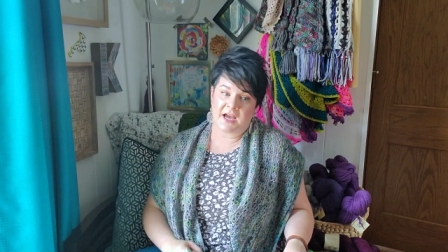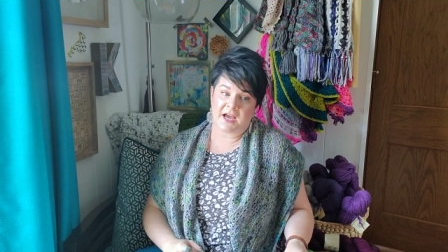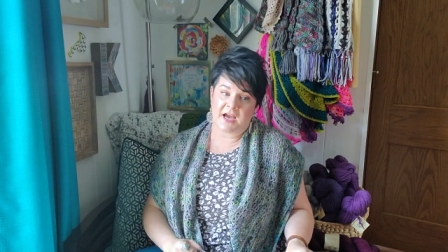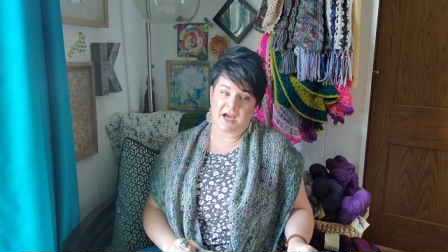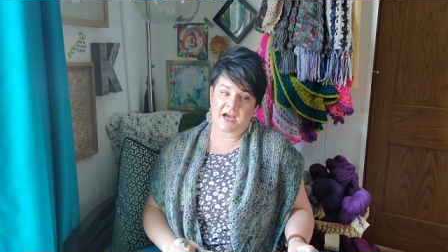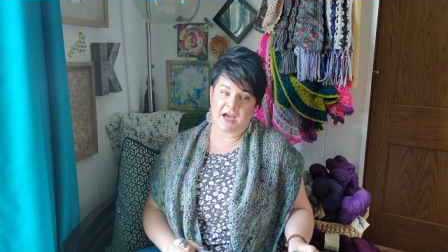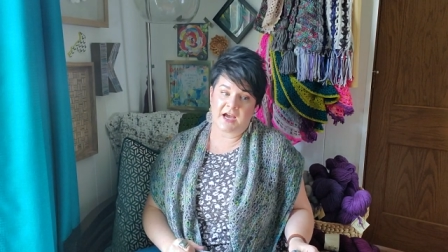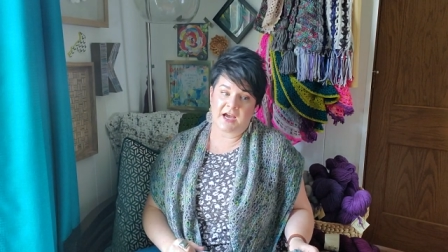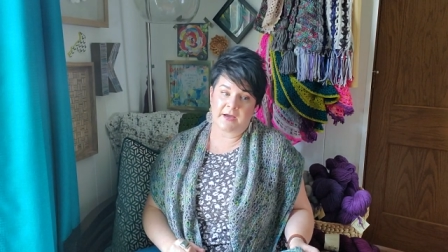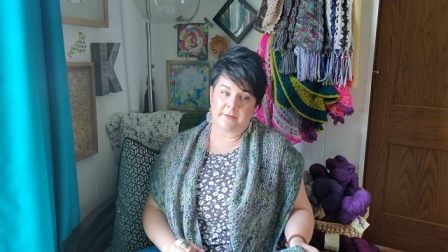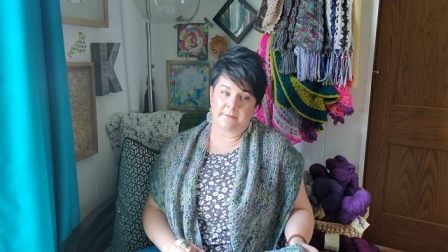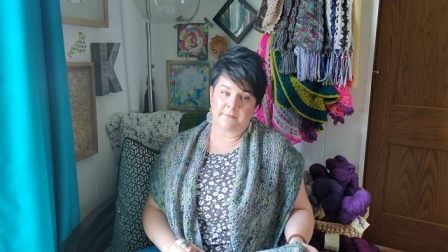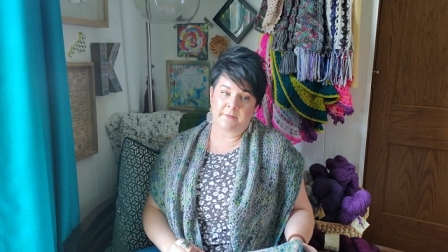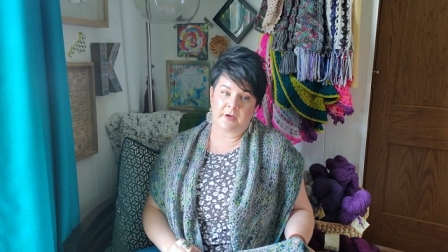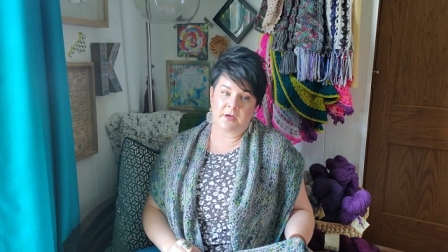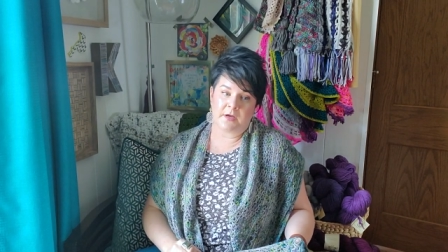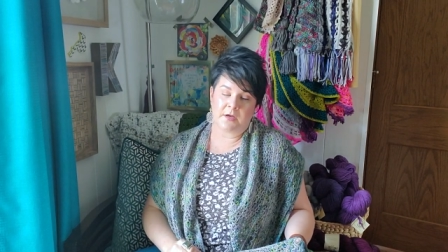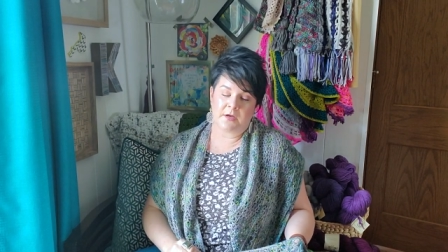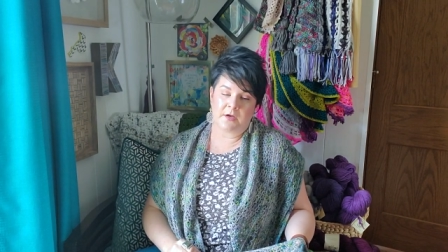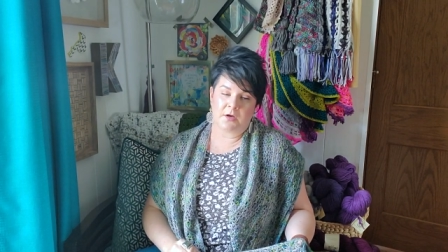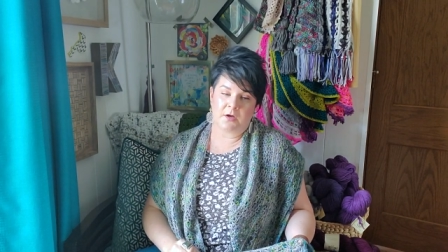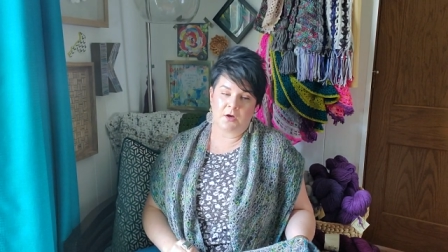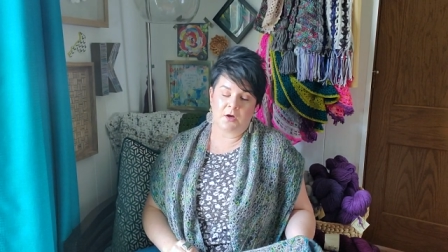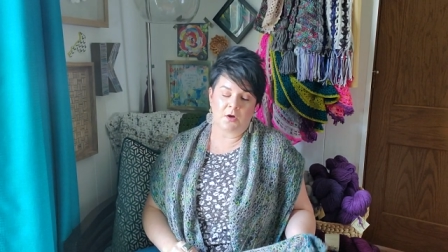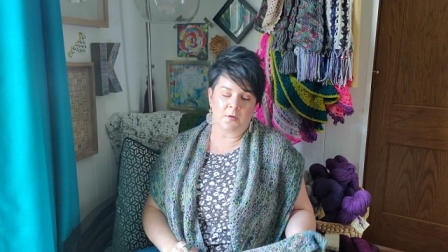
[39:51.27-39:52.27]
Um,
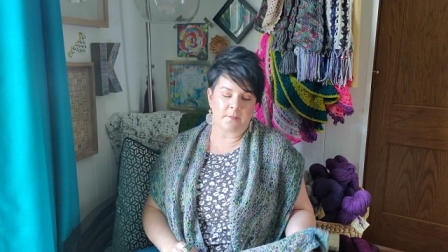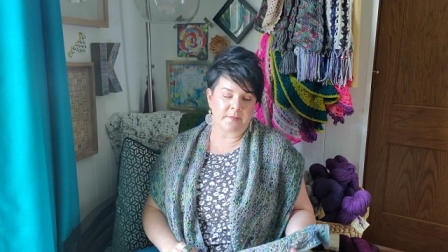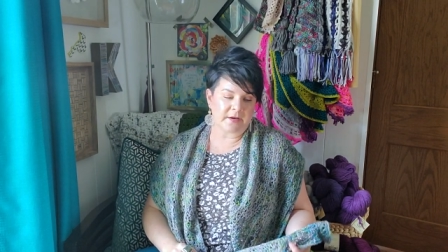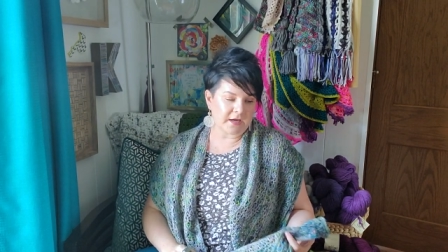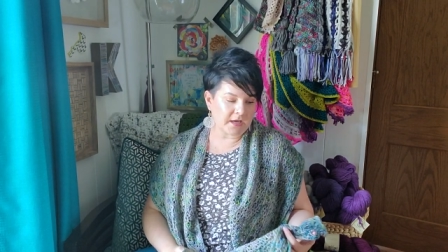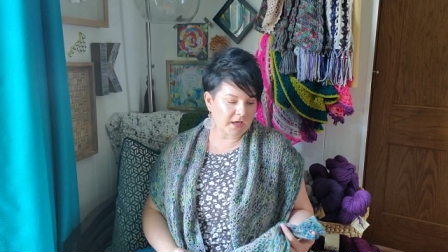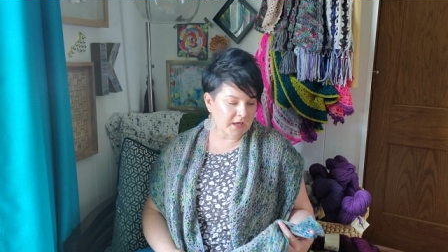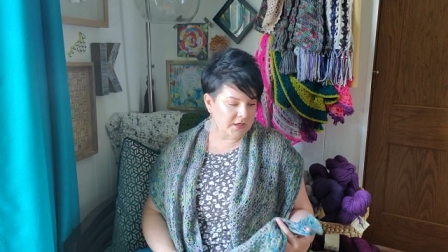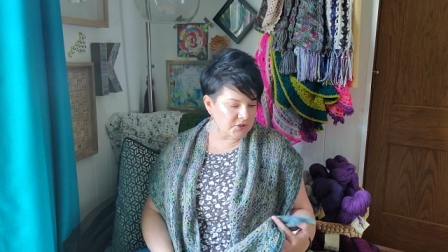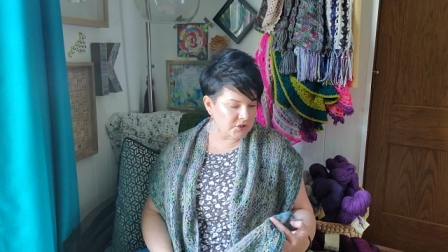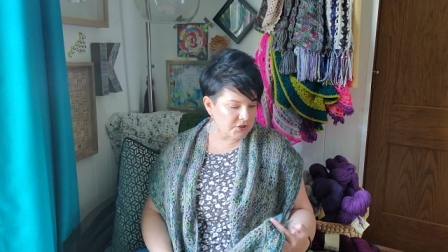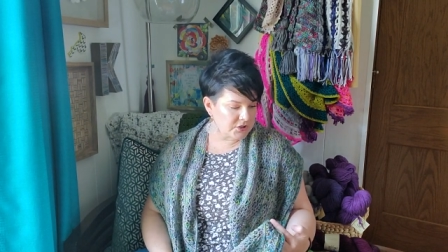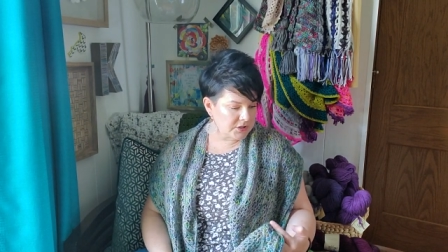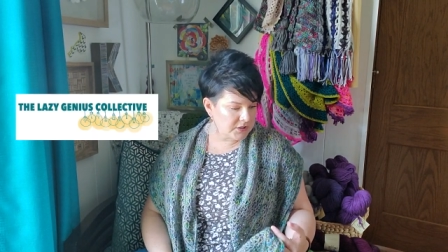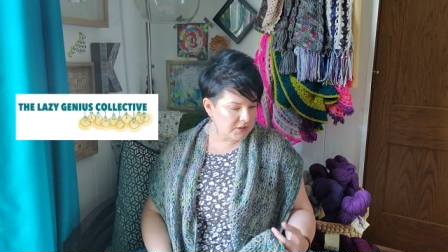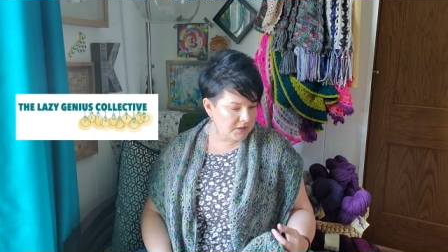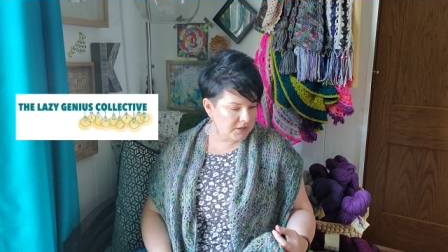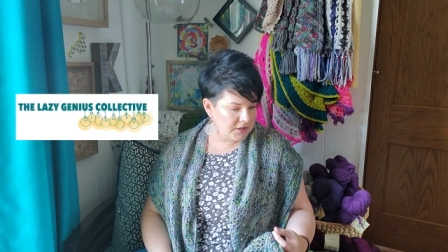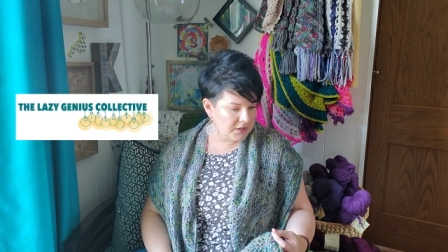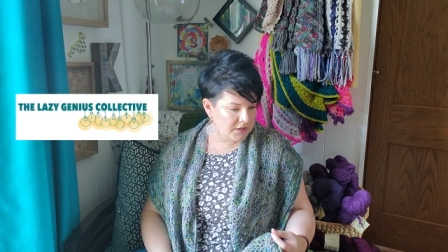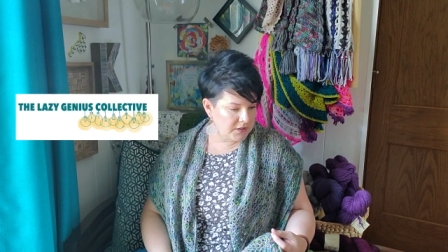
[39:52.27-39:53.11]
oh my gosh,